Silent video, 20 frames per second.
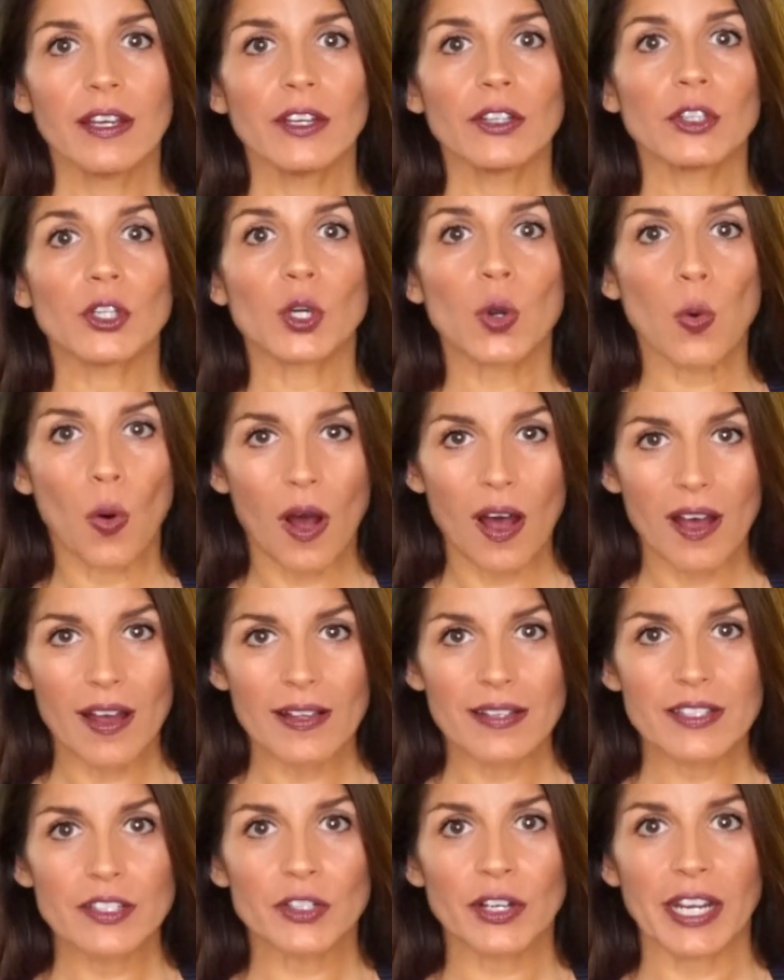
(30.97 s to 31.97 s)
your
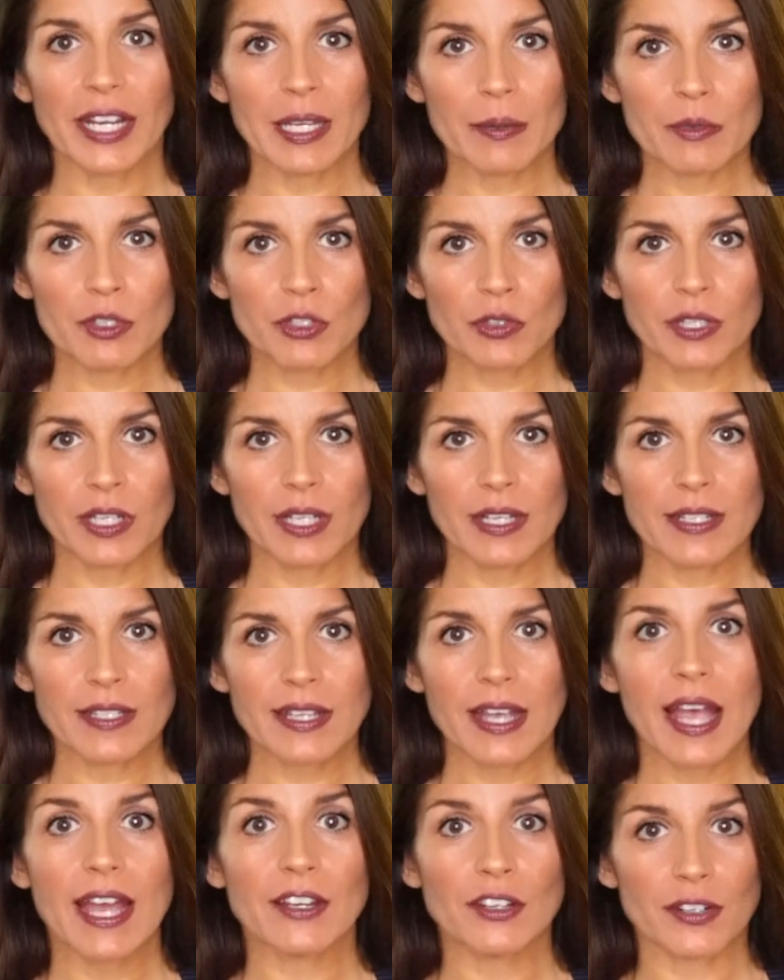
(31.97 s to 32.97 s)
quads, your hamstrings,
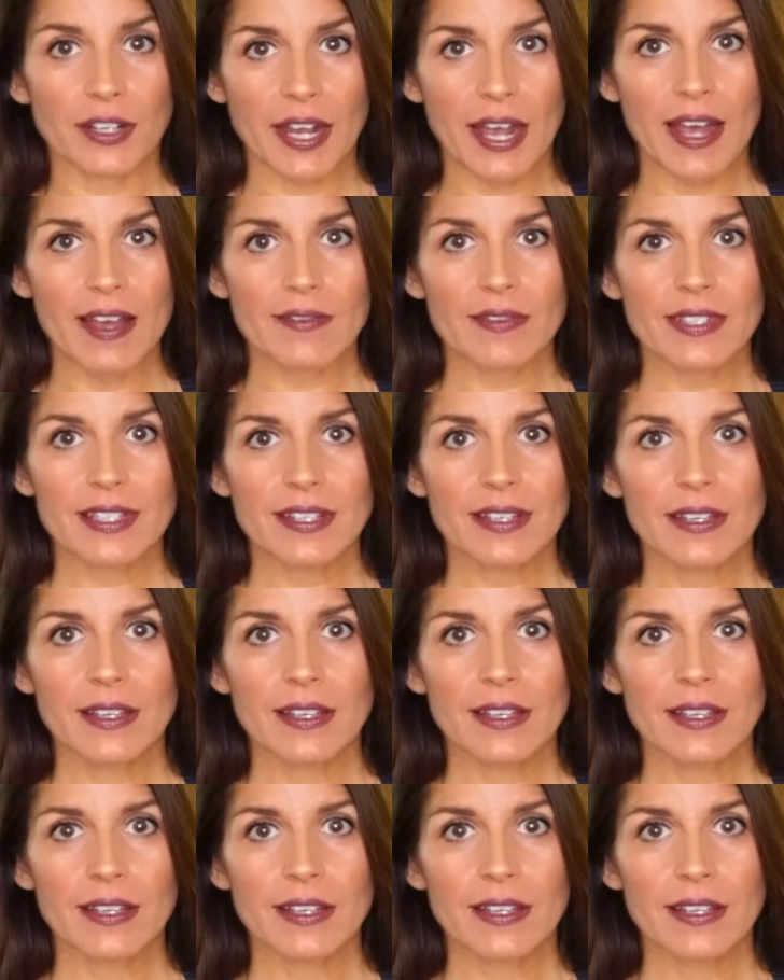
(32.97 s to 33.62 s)
and your calves.